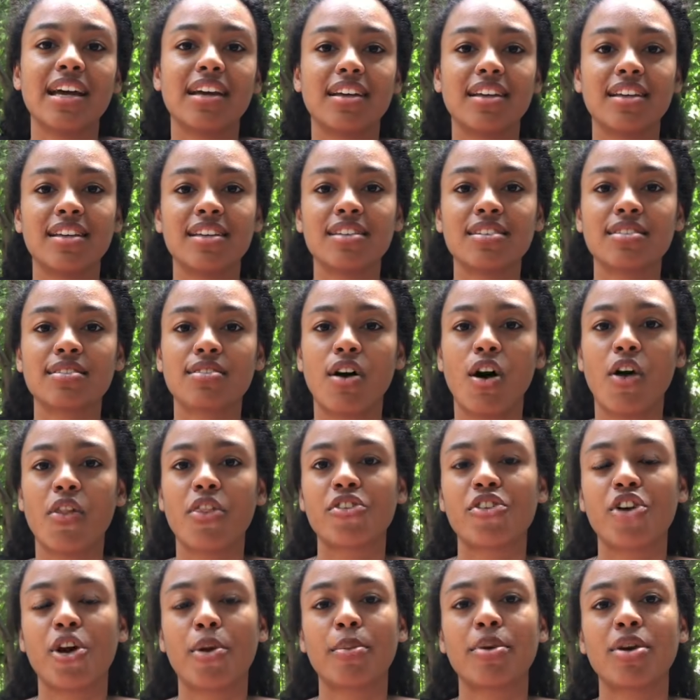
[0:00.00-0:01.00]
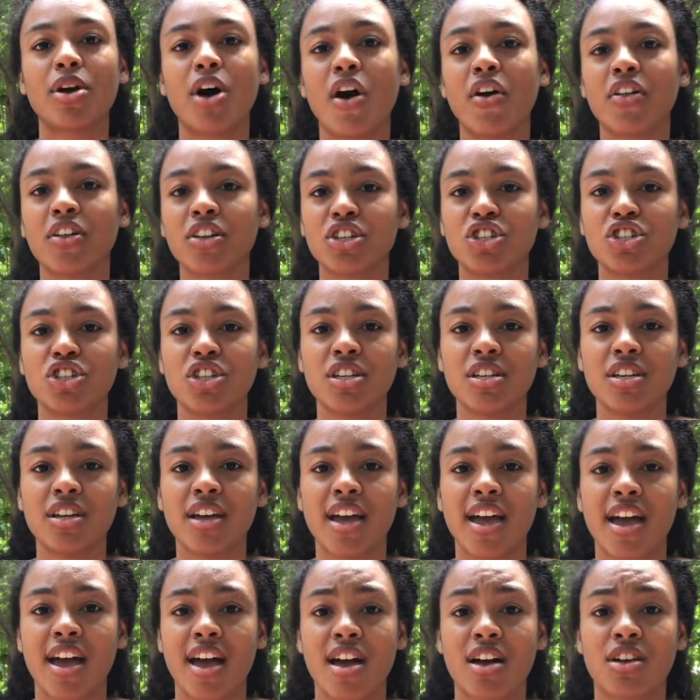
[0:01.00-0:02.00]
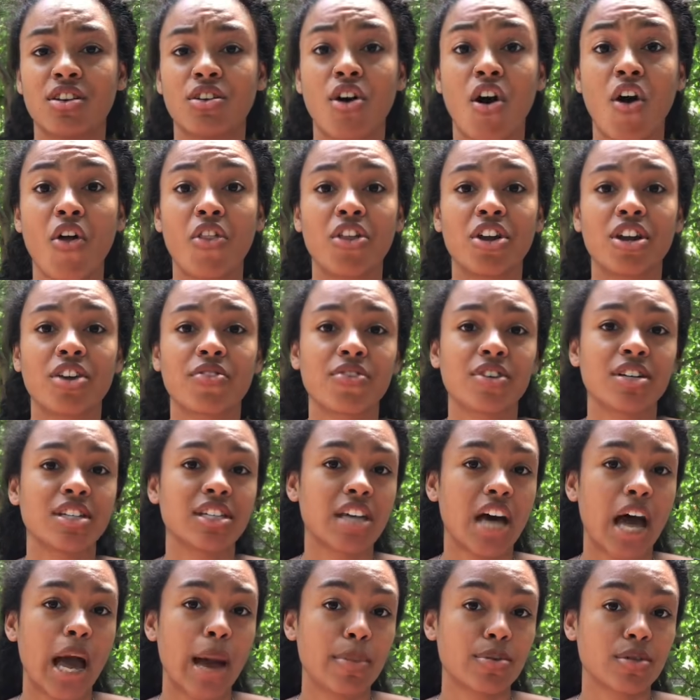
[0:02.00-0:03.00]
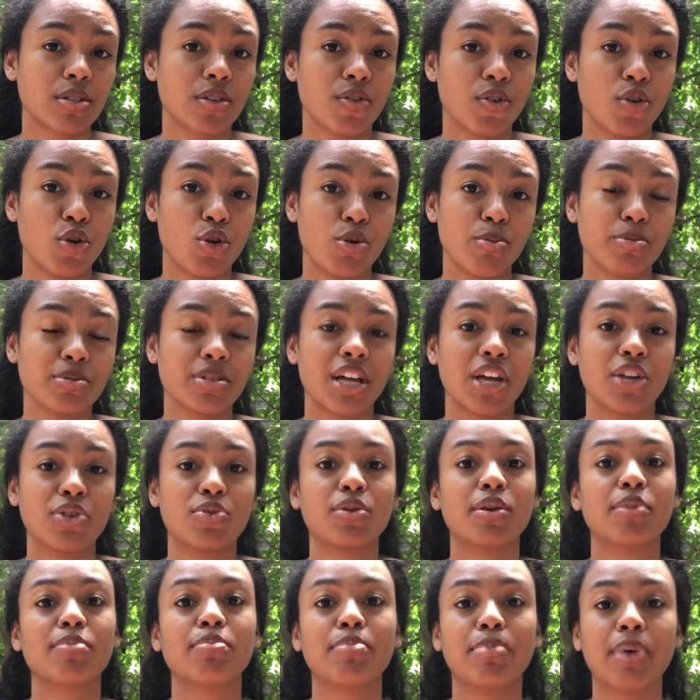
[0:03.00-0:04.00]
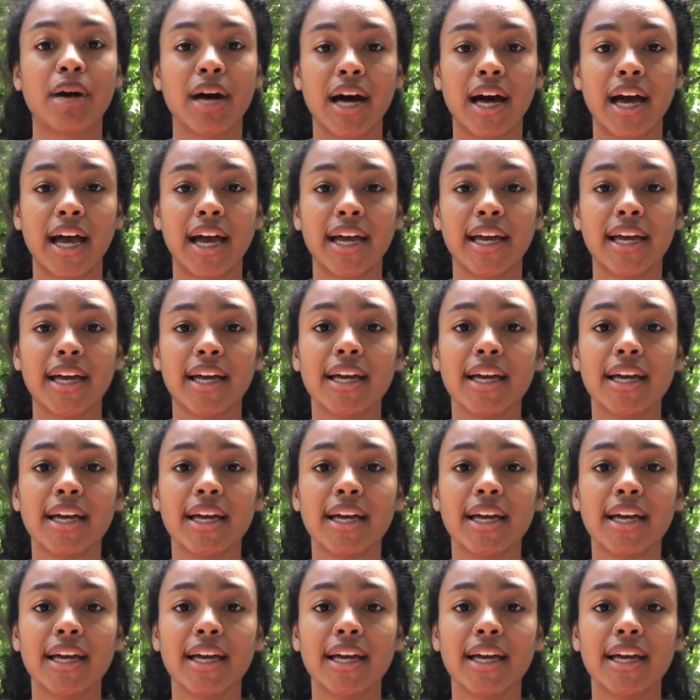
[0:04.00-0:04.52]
is all the terminology and all the different types of hoops that you can buy.